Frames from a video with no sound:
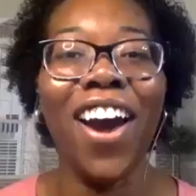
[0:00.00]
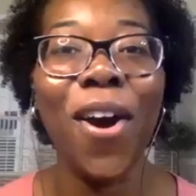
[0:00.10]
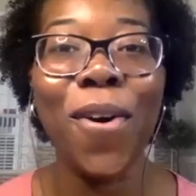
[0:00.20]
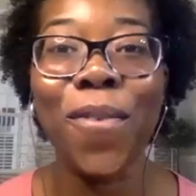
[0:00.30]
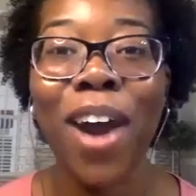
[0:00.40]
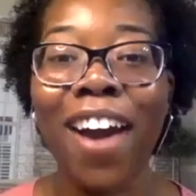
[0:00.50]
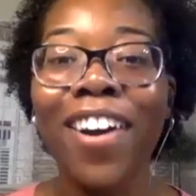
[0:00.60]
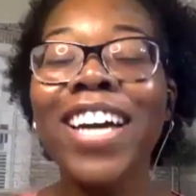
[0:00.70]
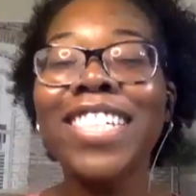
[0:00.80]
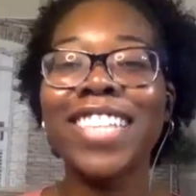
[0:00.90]
oh, wow.
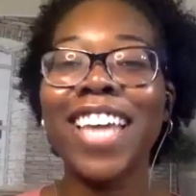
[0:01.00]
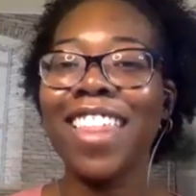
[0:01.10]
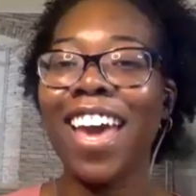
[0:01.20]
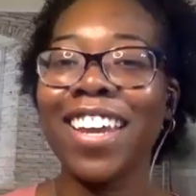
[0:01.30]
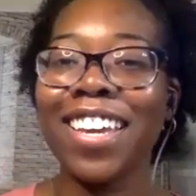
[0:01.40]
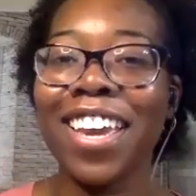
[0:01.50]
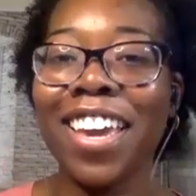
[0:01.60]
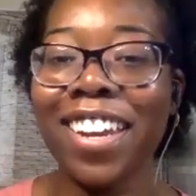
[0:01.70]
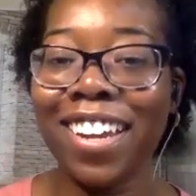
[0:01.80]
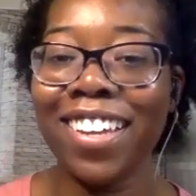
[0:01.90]
Say that
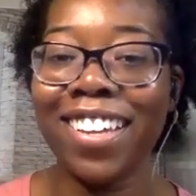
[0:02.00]
again.